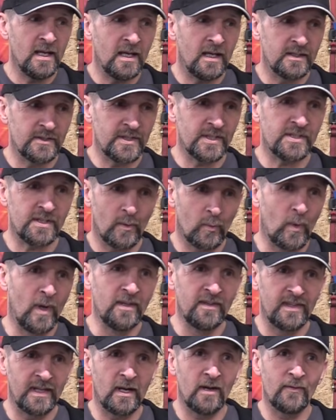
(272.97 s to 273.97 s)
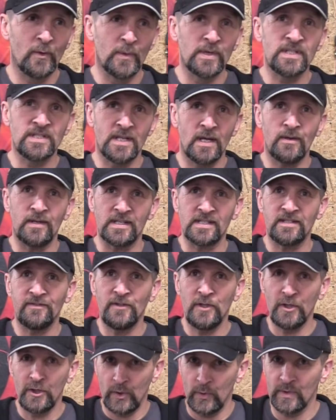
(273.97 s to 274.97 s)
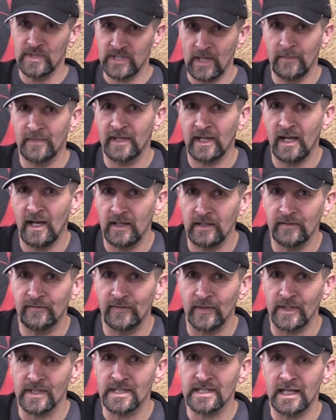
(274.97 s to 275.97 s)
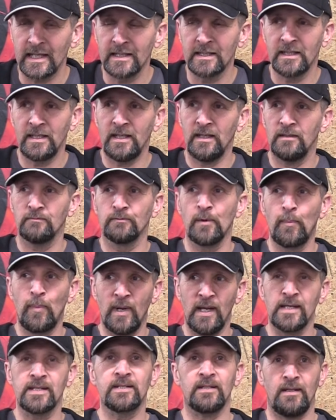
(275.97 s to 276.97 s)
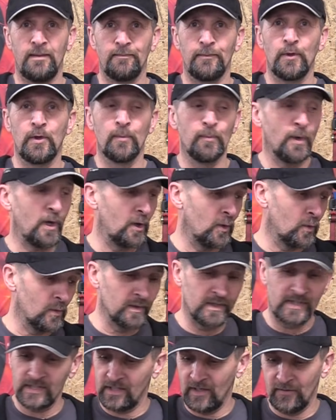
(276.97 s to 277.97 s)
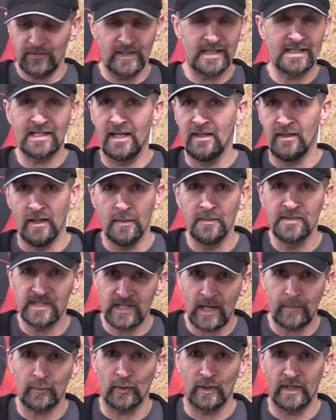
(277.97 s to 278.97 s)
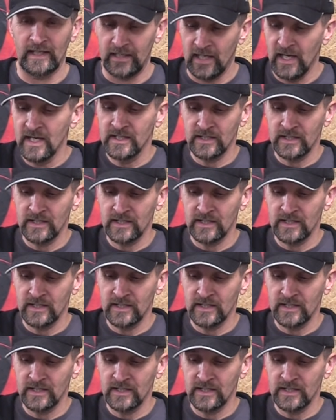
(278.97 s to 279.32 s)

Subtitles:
And just one thing I've always noticed, if you use something out of your first aid kit, replace it. You can buy all the stuff that's in them separately.